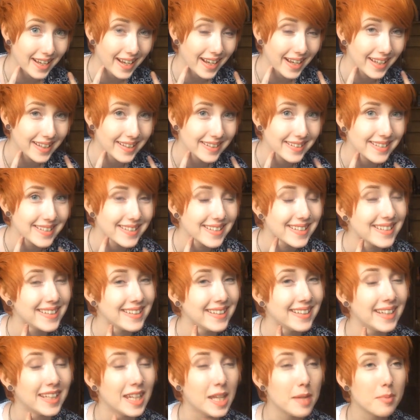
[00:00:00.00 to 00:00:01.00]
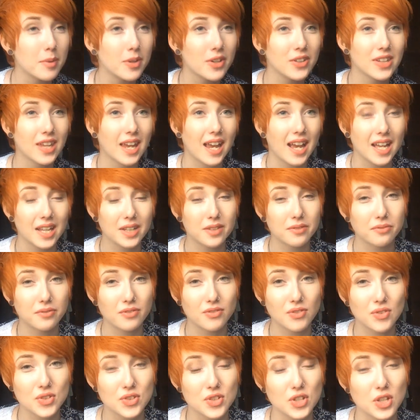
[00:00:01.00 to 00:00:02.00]
And you keep it on your head for
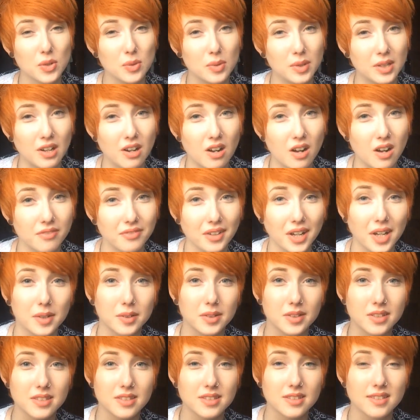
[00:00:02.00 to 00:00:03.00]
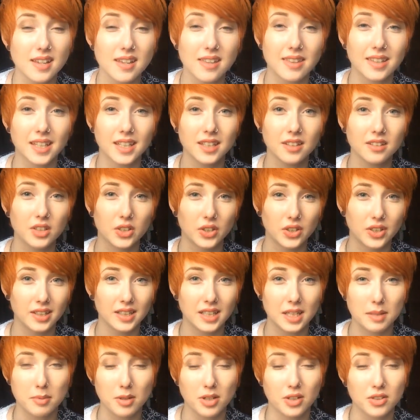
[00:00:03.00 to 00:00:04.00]
2.5 hours, I think, or you can
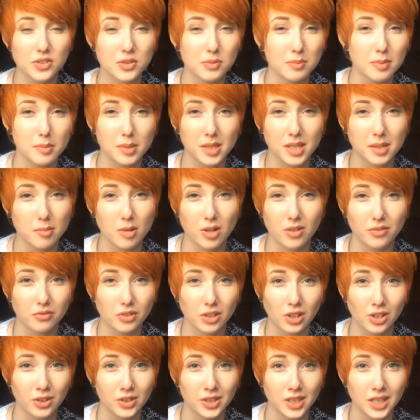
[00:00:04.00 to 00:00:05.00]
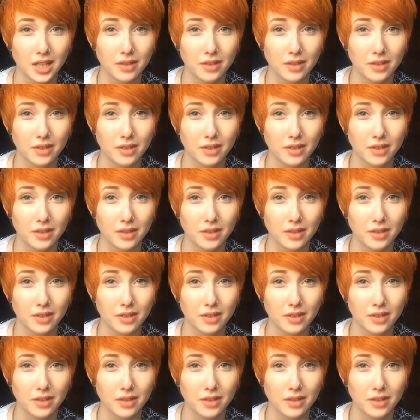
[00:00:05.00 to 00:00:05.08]
keep it, some people keep it on for longer.